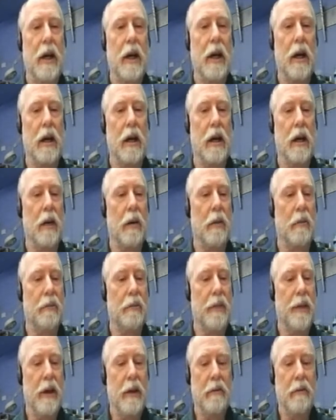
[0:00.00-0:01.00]
um,
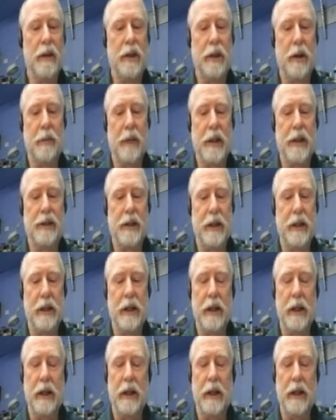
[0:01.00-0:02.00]
which are
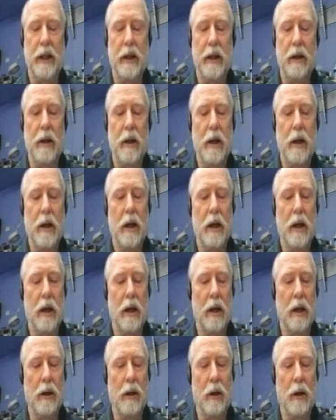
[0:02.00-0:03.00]
basically uh, uh,
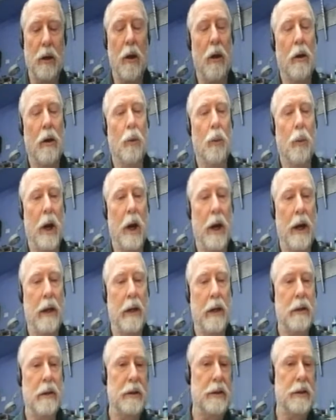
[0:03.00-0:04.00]
long
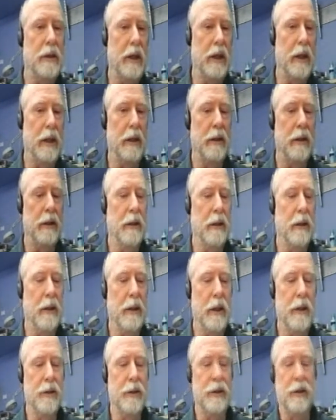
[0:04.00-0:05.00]
wires in, in
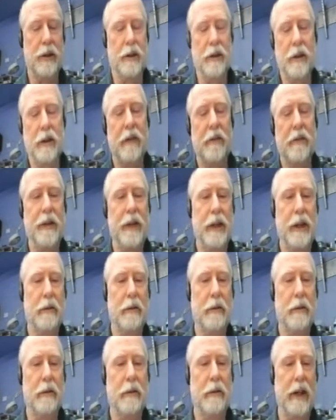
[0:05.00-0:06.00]
certain
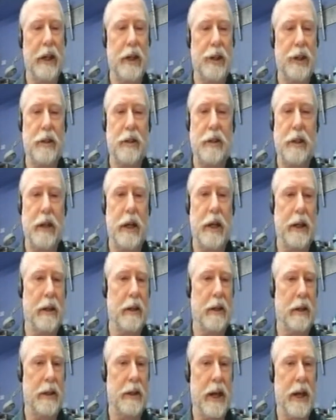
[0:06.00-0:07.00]
configurations, like uh,
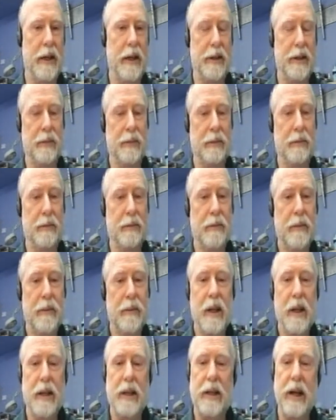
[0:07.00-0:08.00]
tandem
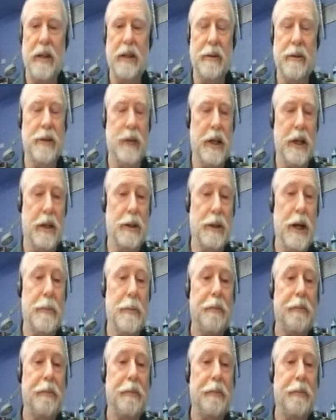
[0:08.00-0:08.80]
tandem delta